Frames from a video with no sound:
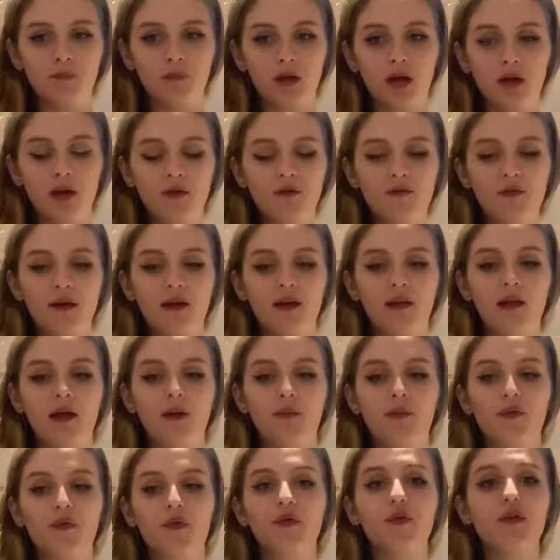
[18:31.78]
And I feel like
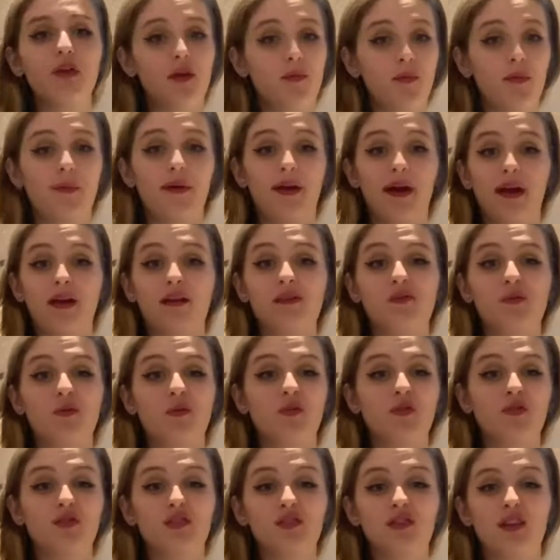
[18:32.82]
we're all human beings, we're
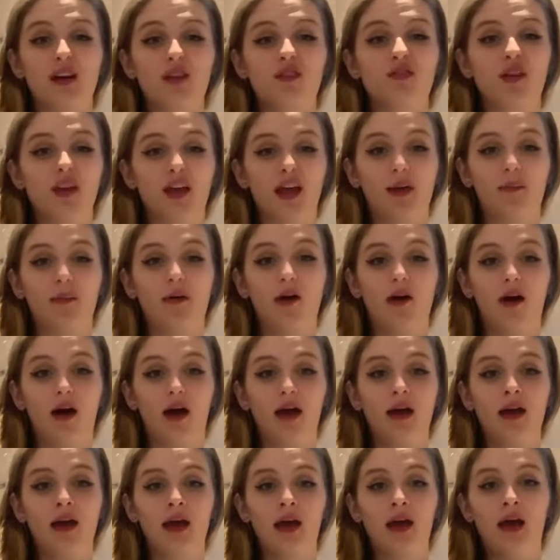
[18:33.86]
all just like trying to get
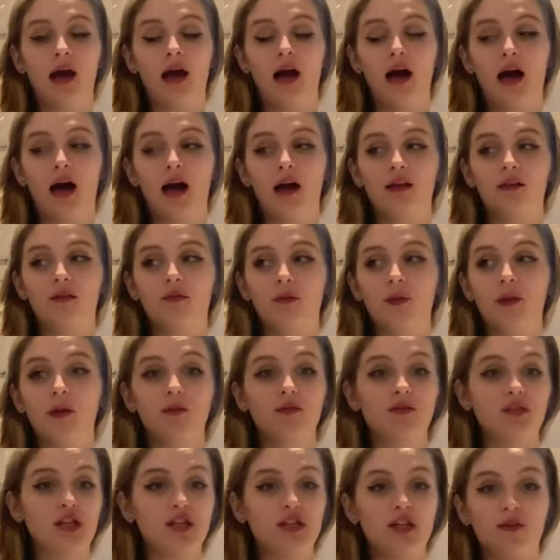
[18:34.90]
by, and we all
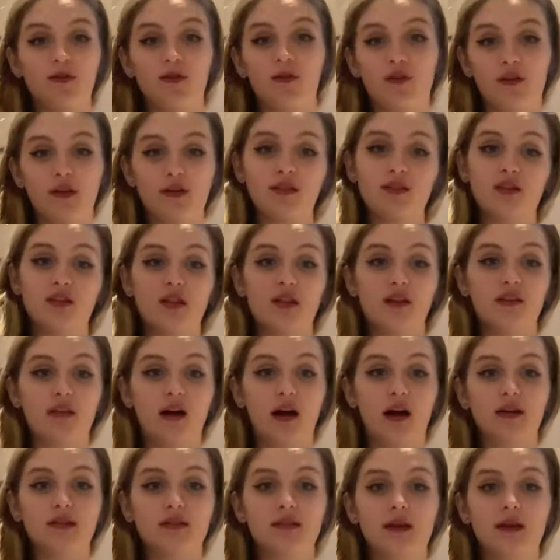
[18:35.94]
do different things to do that.